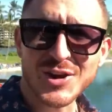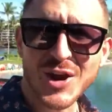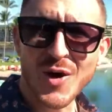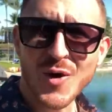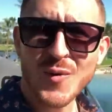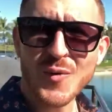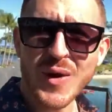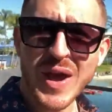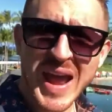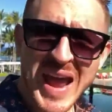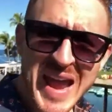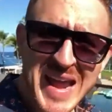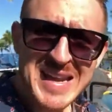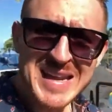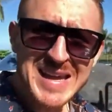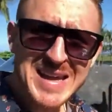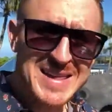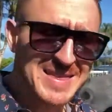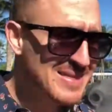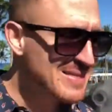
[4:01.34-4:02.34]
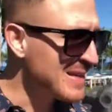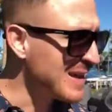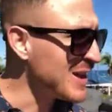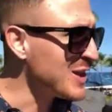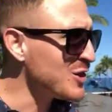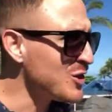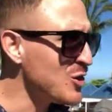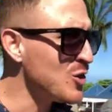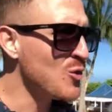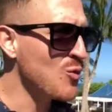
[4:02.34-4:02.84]
you know,
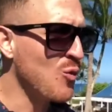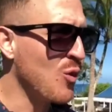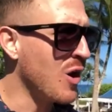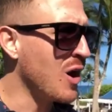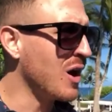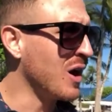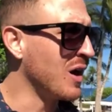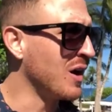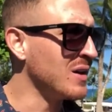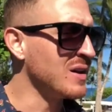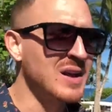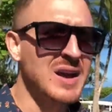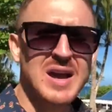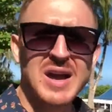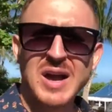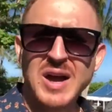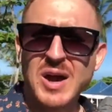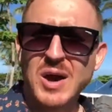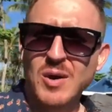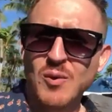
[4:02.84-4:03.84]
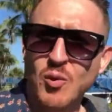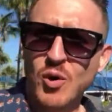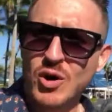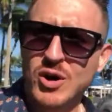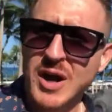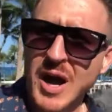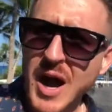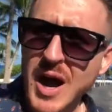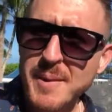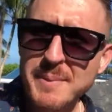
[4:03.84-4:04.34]
anything you want
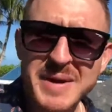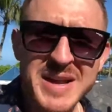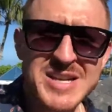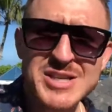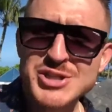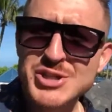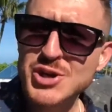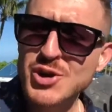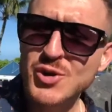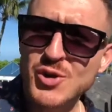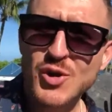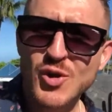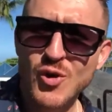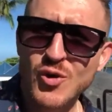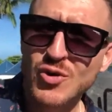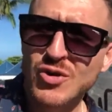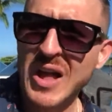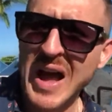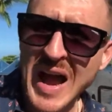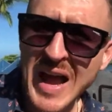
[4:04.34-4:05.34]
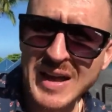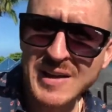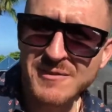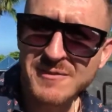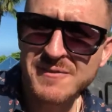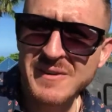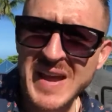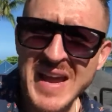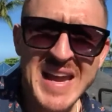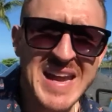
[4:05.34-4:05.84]
will come into your
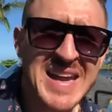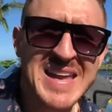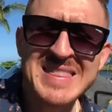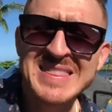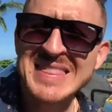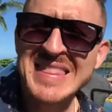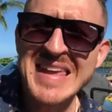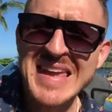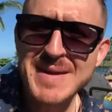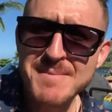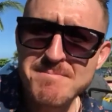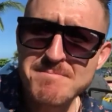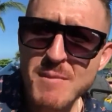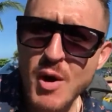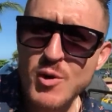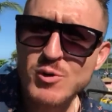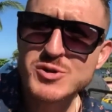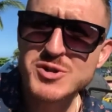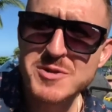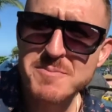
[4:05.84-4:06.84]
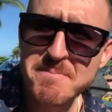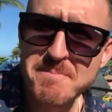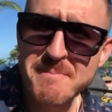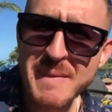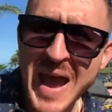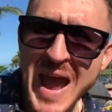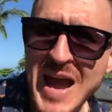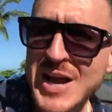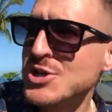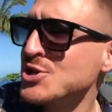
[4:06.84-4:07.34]
life in the most
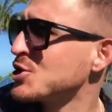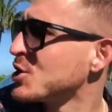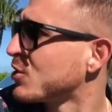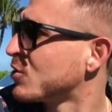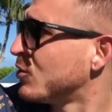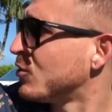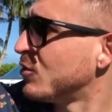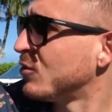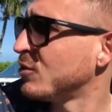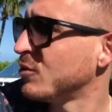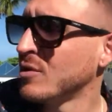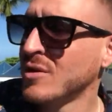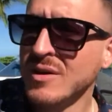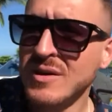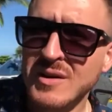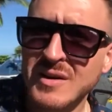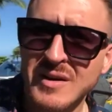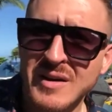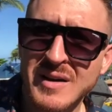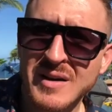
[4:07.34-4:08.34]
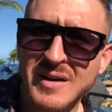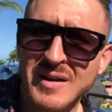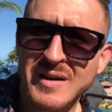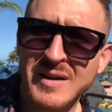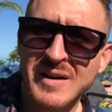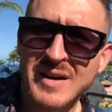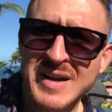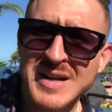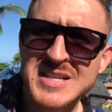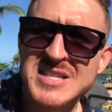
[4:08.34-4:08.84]
magical,
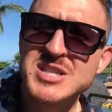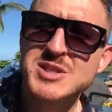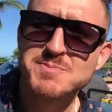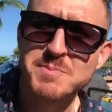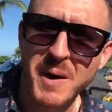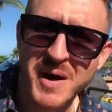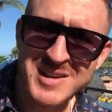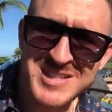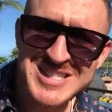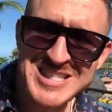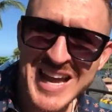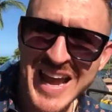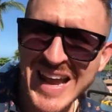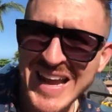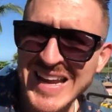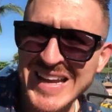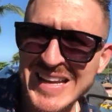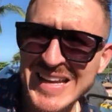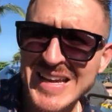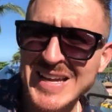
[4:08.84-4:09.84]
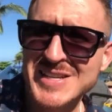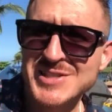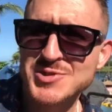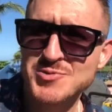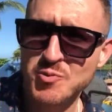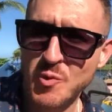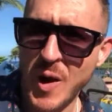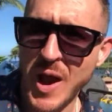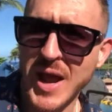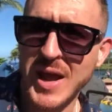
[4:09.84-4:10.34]

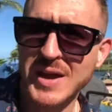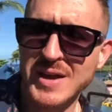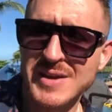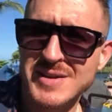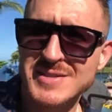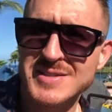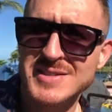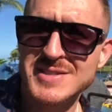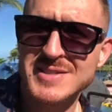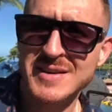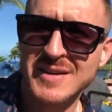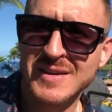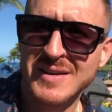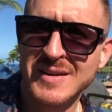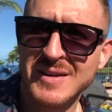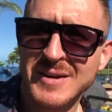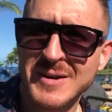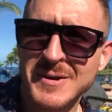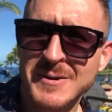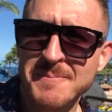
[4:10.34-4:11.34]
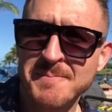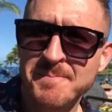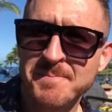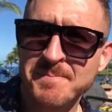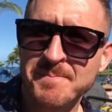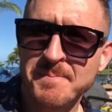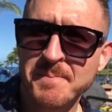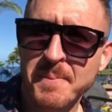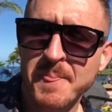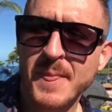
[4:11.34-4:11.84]
spontaneous ways
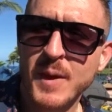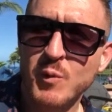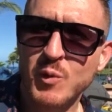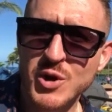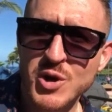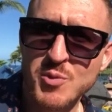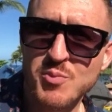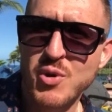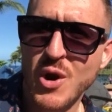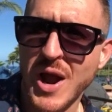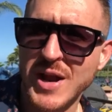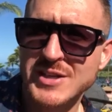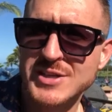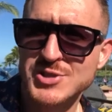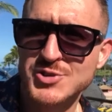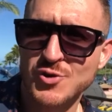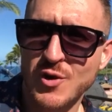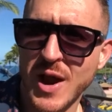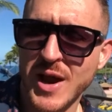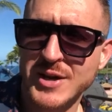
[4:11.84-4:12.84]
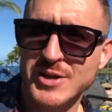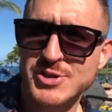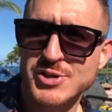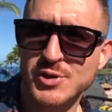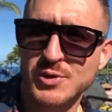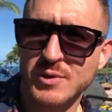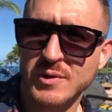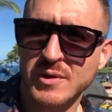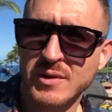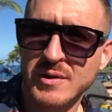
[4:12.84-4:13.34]
when you practice
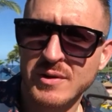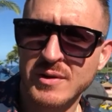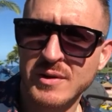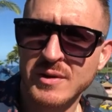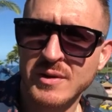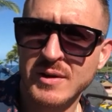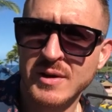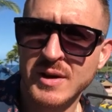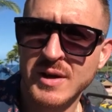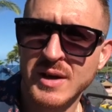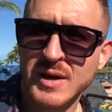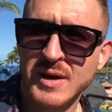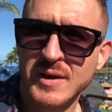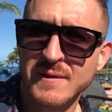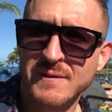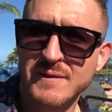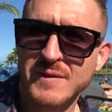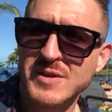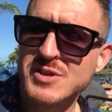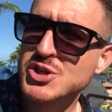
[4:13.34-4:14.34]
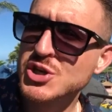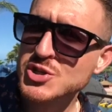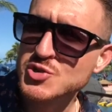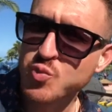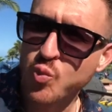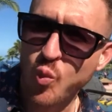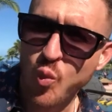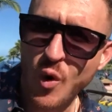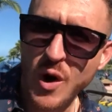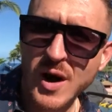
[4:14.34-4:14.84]
gratitude.
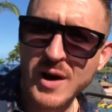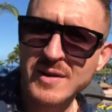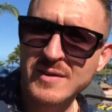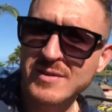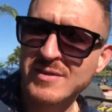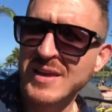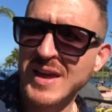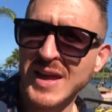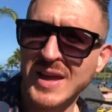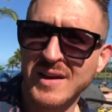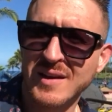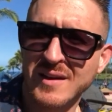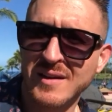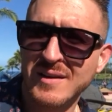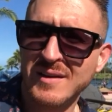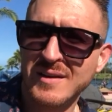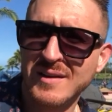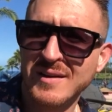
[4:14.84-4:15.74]
Just one thing.